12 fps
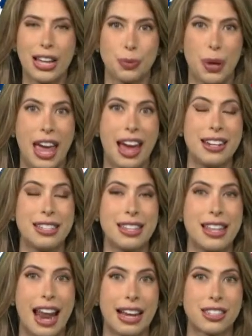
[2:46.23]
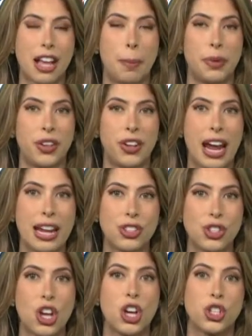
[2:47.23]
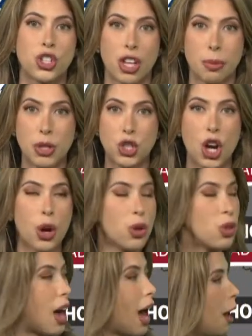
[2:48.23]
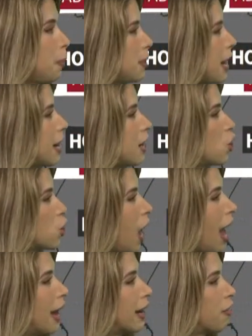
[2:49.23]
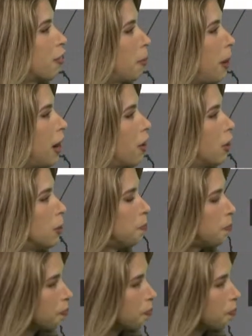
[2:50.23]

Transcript: as we head into the next couple of days. So let me show you the updated track for Beryl.